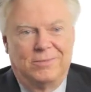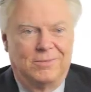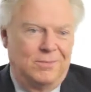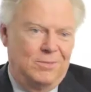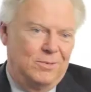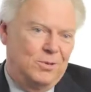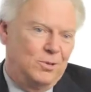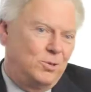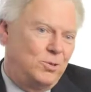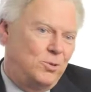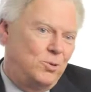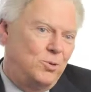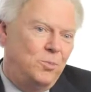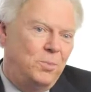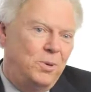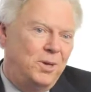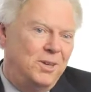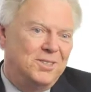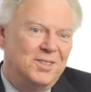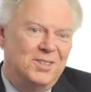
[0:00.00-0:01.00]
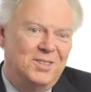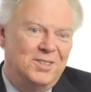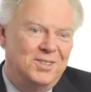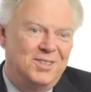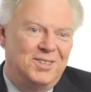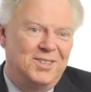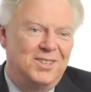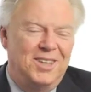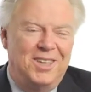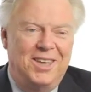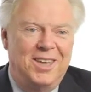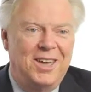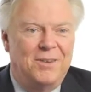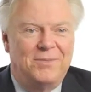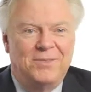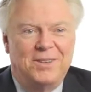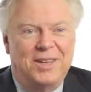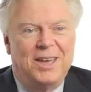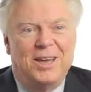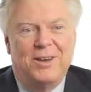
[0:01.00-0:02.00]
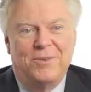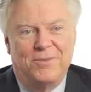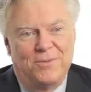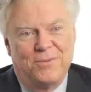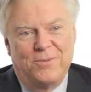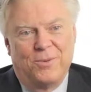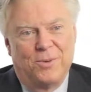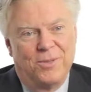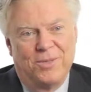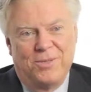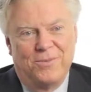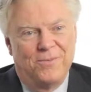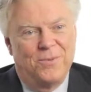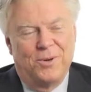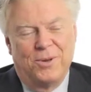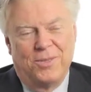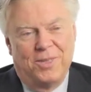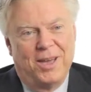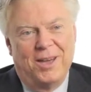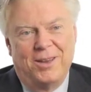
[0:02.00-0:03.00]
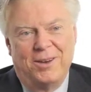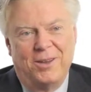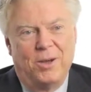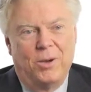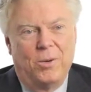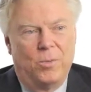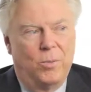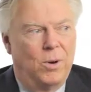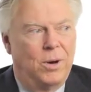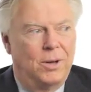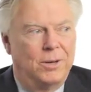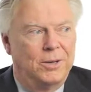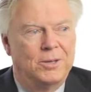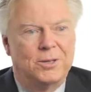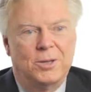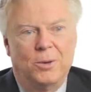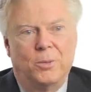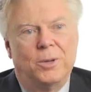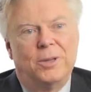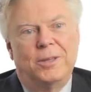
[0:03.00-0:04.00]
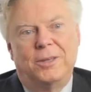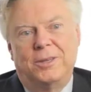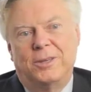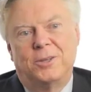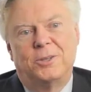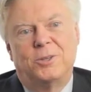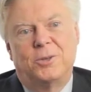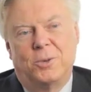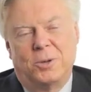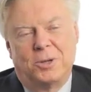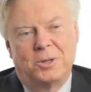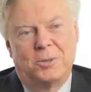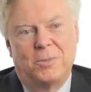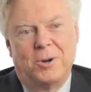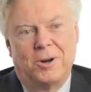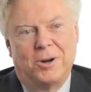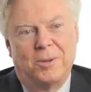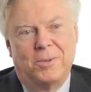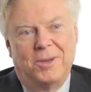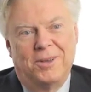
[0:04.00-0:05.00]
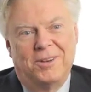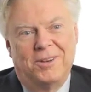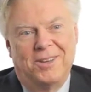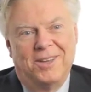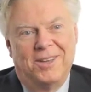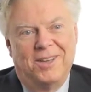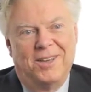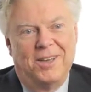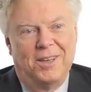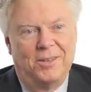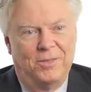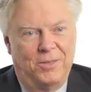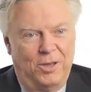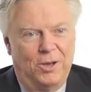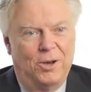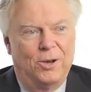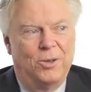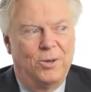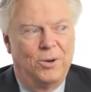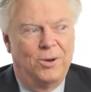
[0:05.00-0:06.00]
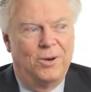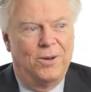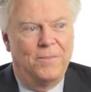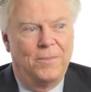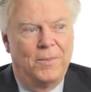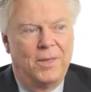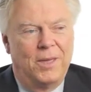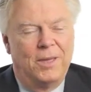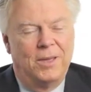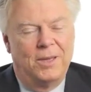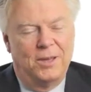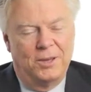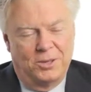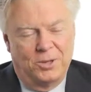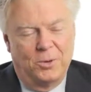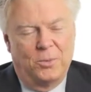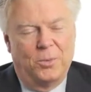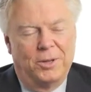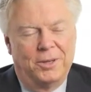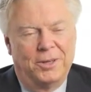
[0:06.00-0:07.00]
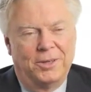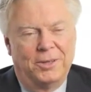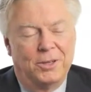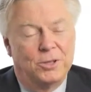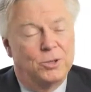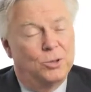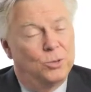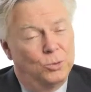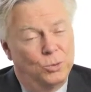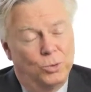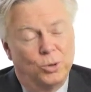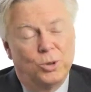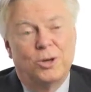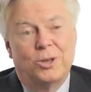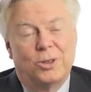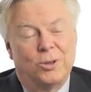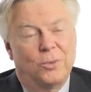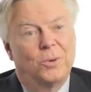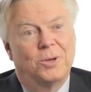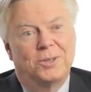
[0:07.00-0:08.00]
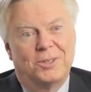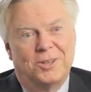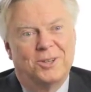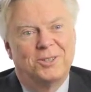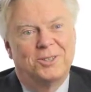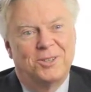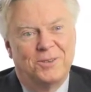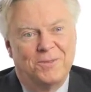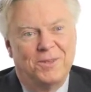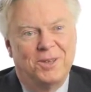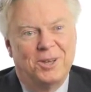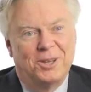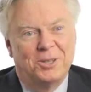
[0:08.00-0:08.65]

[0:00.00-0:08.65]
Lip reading: there's two pieces that you have to have for that. One is the willingness to experiment, and the other is the willingness to look at the results of the